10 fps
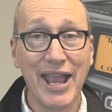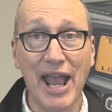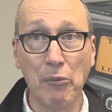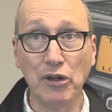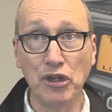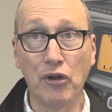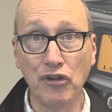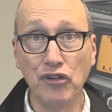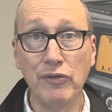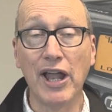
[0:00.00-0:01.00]
And when you
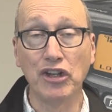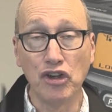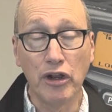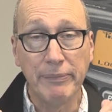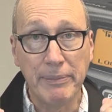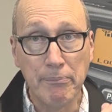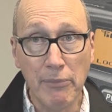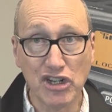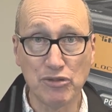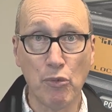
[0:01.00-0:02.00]
can do that, you can be
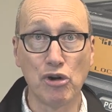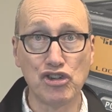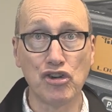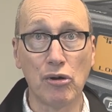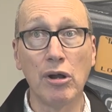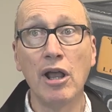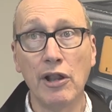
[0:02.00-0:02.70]
much more sure